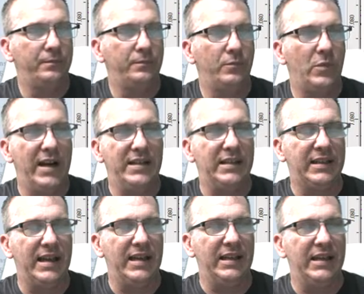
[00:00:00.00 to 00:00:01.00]
right, to
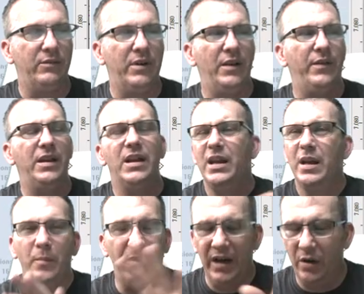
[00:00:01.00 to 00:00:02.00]
kind of get rid of it,
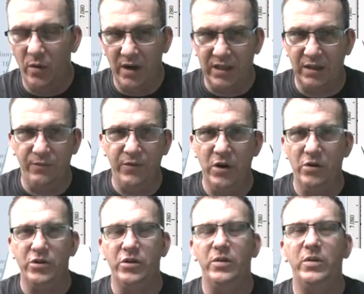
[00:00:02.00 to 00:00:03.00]
but I don't want to confuse
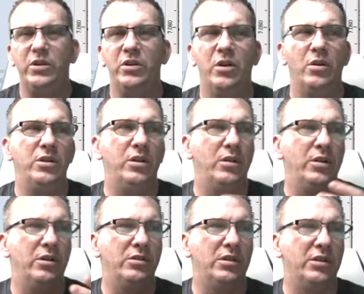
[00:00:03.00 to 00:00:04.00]
you.
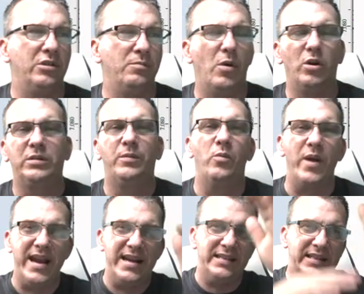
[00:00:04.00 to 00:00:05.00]
There's multiple
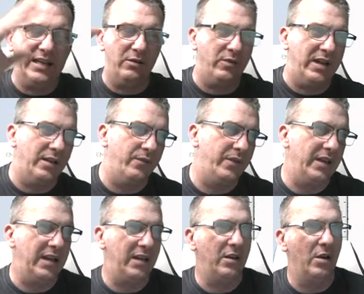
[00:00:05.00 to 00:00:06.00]
ways to get rid of
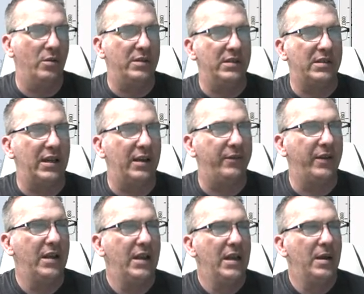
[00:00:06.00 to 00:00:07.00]
the nodes and stuff,
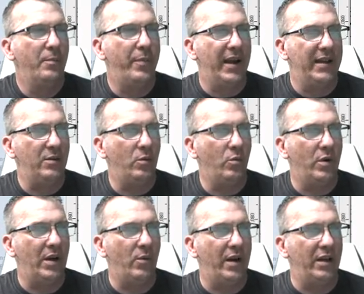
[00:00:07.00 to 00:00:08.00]
but what I
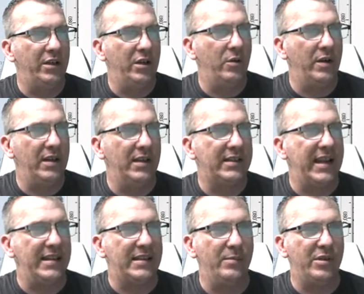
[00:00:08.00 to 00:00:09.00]
want to do in this
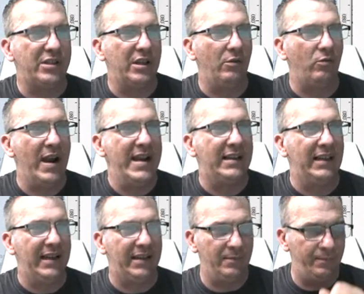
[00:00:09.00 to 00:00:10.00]
case, I'm just going to right
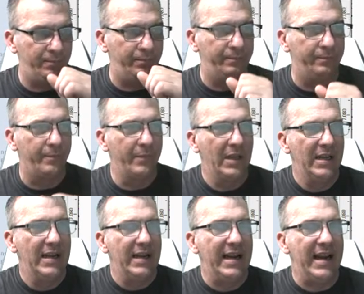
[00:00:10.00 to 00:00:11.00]
click
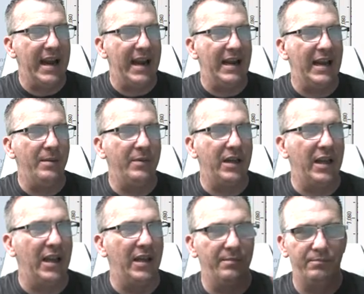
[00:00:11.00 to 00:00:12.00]
and I'm going
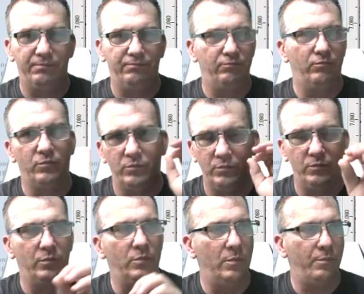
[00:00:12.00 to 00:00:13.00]
to
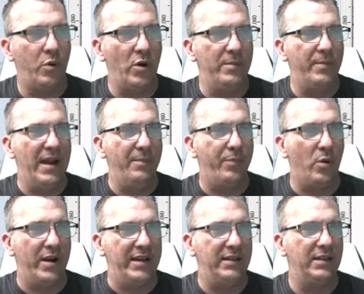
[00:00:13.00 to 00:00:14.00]
point by
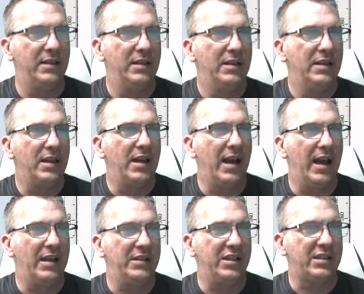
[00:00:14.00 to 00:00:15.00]
point,
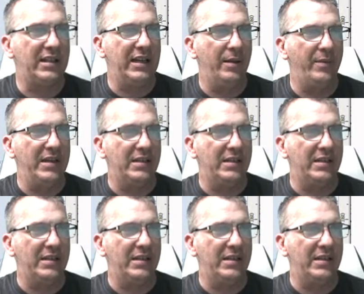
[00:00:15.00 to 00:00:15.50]
just clean up these